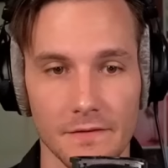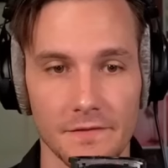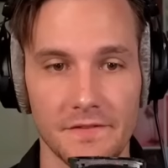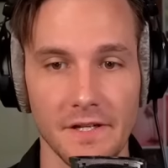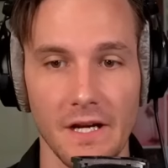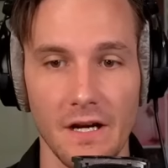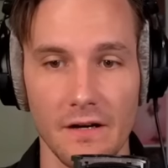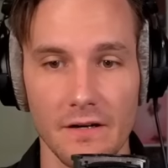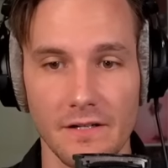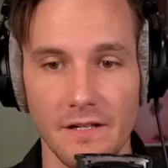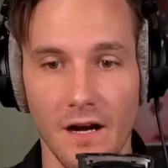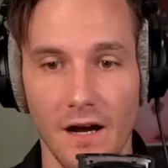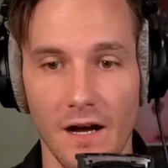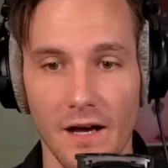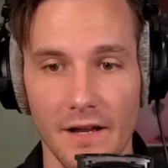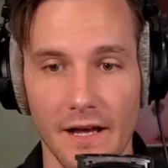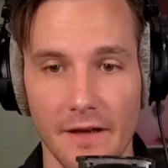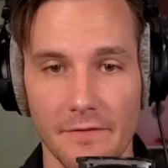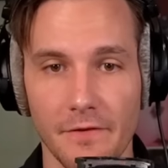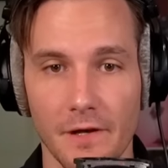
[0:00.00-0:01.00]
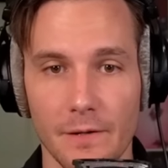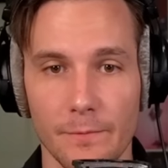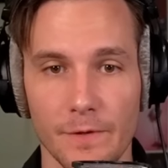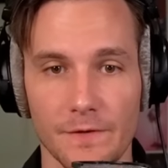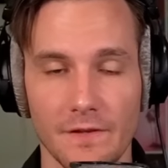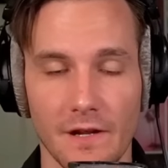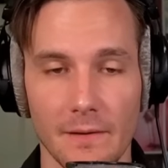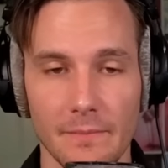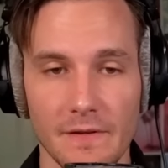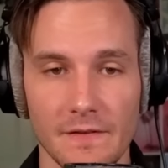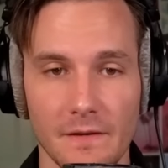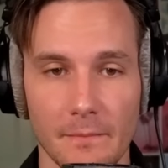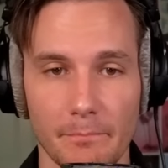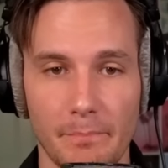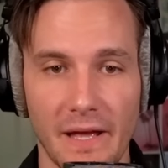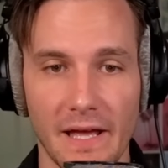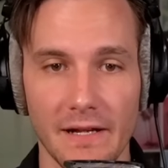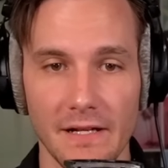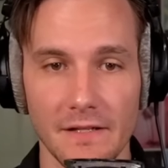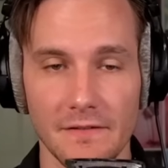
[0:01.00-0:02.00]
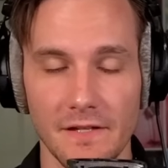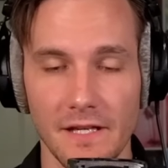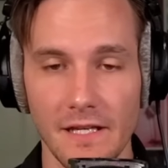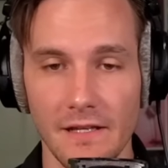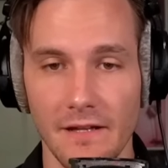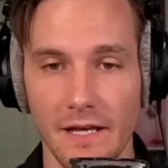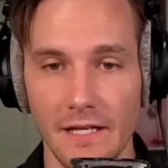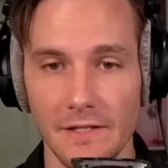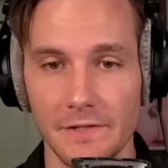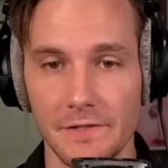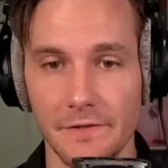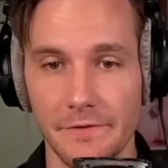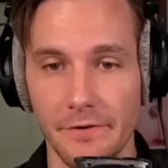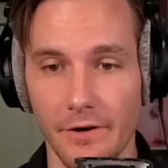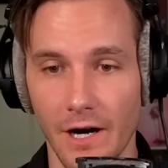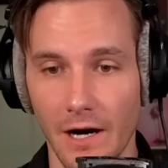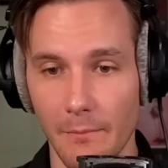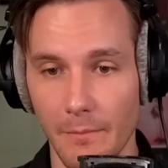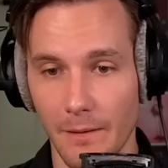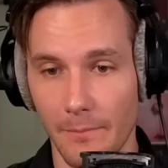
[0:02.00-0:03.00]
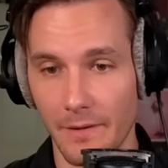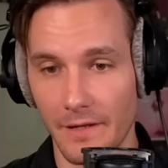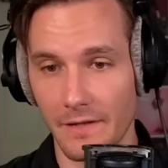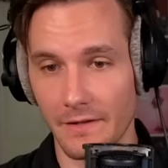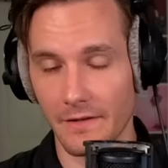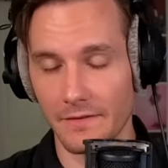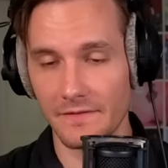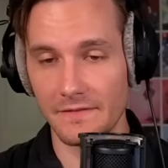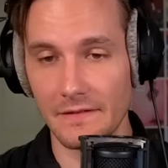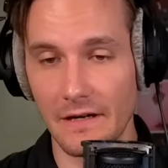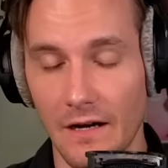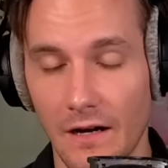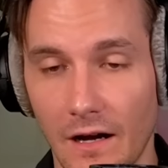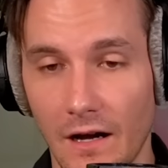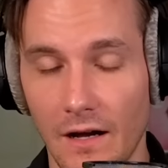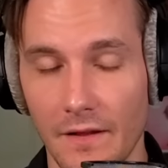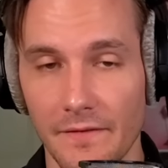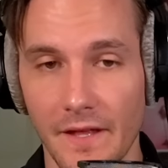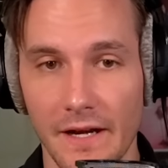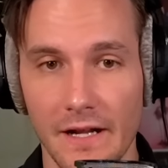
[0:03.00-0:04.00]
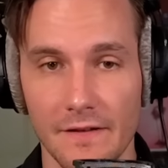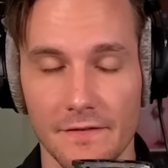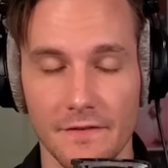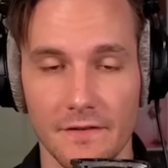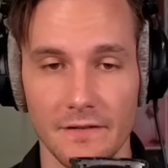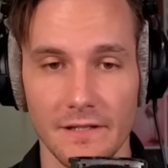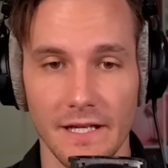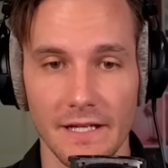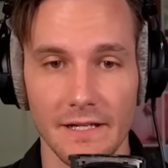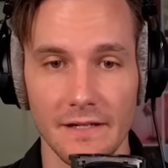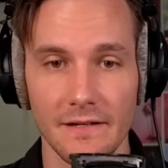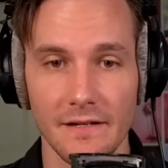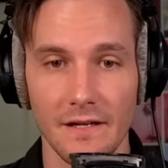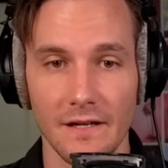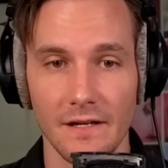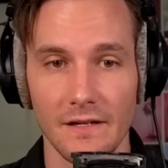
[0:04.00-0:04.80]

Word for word: Dear God, I thought it was gonna be some petty teenage drama, but that escalated.